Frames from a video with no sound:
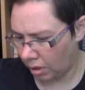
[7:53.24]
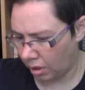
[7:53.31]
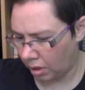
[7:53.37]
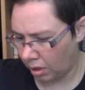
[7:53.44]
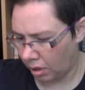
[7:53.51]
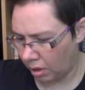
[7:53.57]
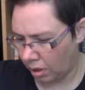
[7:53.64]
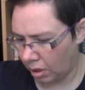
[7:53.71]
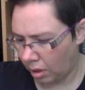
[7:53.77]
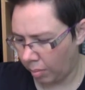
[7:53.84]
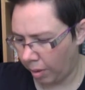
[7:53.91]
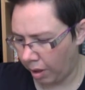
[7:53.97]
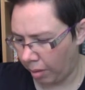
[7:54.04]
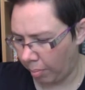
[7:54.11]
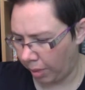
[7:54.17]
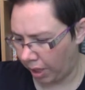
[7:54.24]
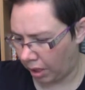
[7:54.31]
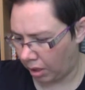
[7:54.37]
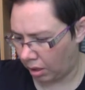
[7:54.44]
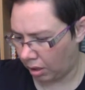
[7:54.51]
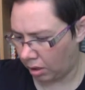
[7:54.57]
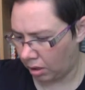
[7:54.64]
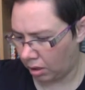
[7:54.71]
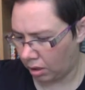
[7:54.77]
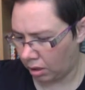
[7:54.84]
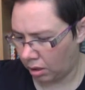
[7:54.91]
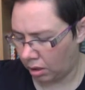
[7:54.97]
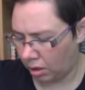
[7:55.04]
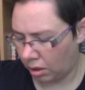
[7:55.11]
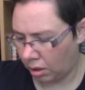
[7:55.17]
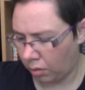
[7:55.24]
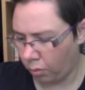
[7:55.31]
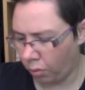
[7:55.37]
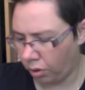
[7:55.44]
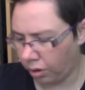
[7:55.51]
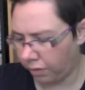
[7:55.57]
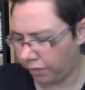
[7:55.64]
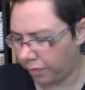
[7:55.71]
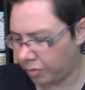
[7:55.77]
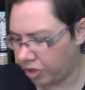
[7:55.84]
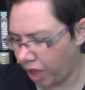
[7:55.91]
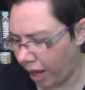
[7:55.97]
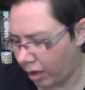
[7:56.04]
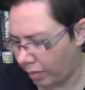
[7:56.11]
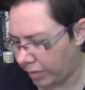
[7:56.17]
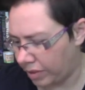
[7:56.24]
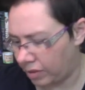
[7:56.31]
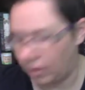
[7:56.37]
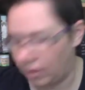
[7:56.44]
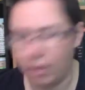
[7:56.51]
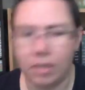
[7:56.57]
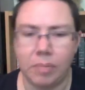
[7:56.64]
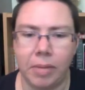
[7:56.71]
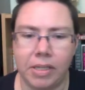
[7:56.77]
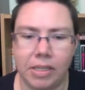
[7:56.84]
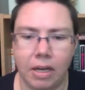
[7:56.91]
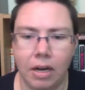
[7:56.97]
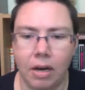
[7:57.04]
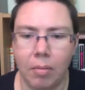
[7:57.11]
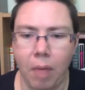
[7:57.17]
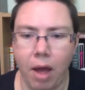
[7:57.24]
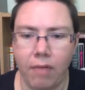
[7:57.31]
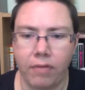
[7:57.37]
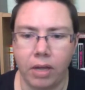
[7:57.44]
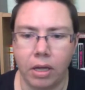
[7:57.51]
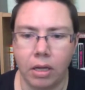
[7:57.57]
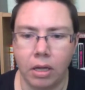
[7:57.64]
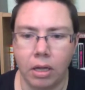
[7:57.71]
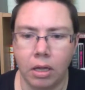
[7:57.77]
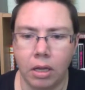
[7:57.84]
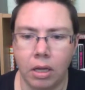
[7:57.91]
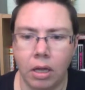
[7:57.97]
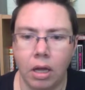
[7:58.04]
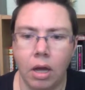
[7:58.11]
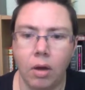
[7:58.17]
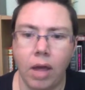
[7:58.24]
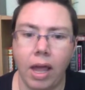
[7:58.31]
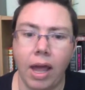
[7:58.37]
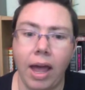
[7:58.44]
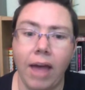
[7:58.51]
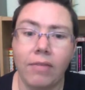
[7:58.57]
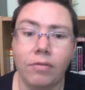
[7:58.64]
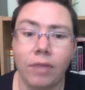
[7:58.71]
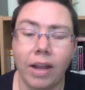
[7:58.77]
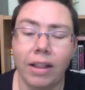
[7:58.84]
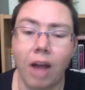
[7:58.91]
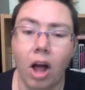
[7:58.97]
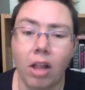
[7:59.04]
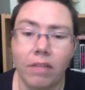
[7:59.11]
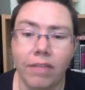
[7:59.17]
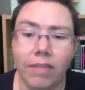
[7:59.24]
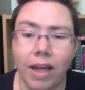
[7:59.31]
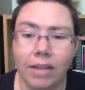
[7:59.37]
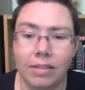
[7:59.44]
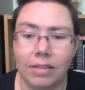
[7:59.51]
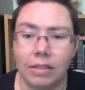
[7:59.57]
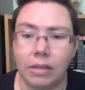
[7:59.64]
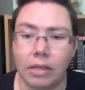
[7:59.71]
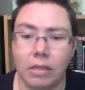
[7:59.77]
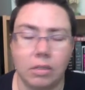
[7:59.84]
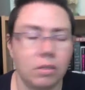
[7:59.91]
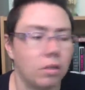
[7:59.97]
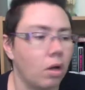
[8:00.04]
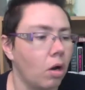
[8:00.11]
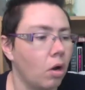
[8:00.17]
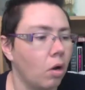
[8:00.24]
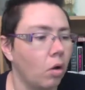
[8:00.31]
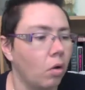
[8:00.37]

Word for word: lapel pin. Warner from Shatter Me series by Tahereh Mafi. Okay, I haven't read all of that series, so